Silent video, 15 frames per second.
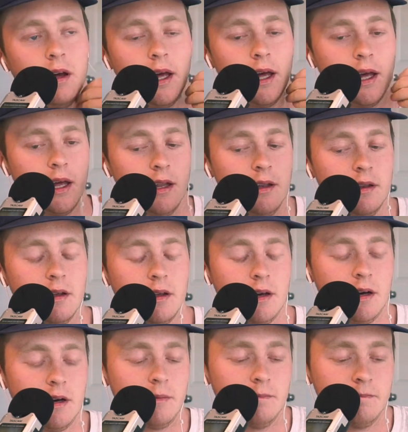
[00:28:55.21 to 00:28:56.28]
and
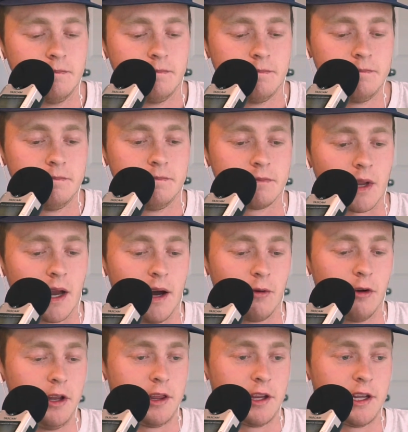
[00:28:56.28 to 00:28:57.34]
I
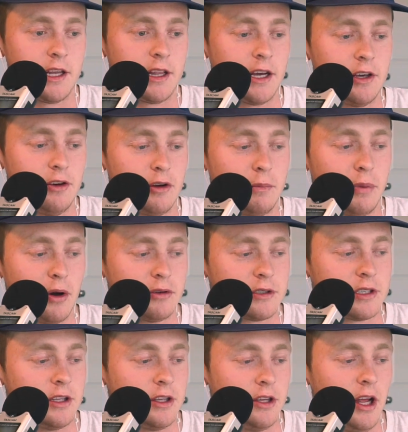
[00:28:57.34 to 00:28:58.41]
really think like you could
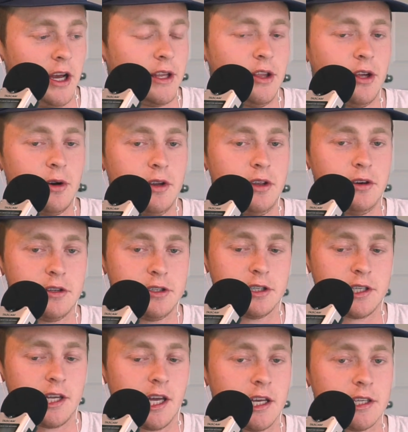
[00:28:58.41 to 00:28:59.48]
post, like literally you could
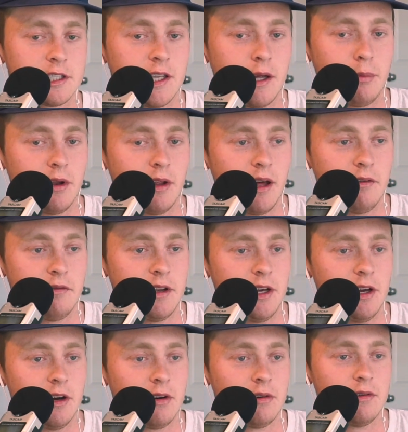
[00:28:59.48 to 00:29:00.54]
just take a snippet of that
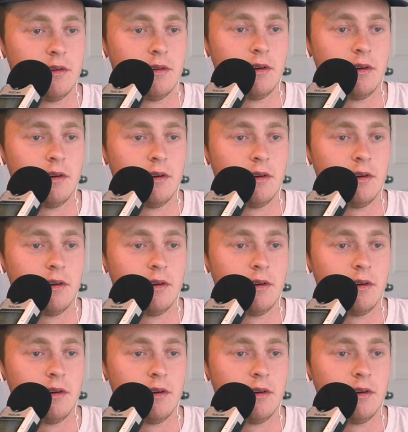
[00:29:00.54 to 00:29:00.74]
video